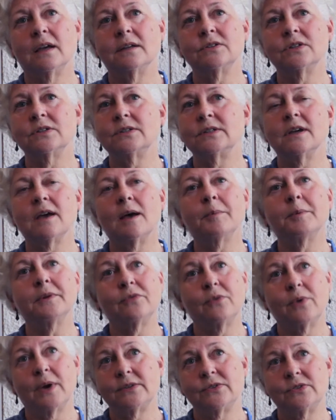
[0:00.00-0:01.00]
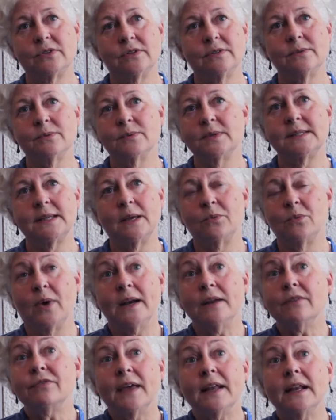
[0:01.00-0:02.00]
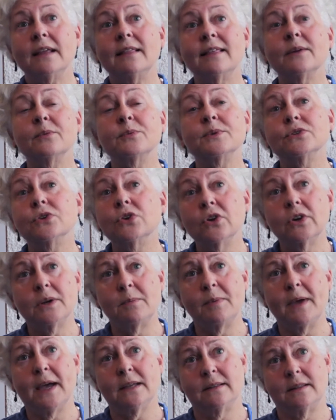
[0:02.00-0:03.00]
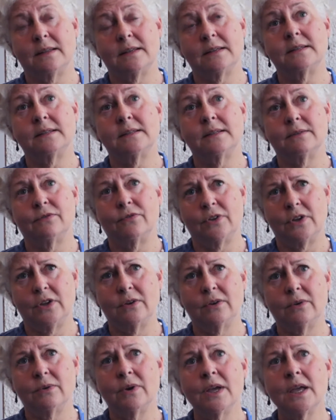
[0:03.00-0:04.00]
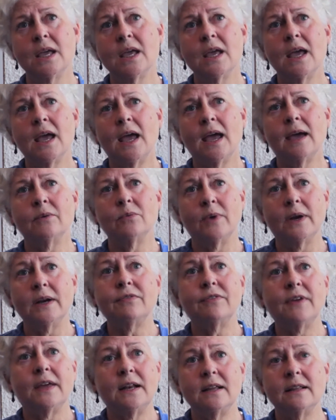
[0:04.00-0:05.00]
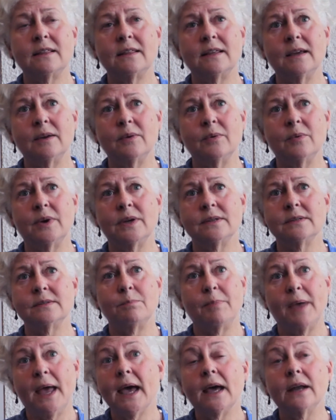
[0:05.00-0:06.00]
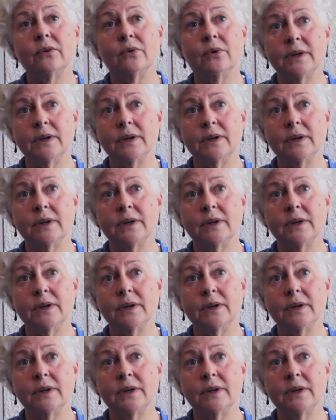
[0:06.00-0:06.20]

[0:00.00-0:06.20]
just a couple of questions. We said, what if anything was good about this for you? And what if anything was bad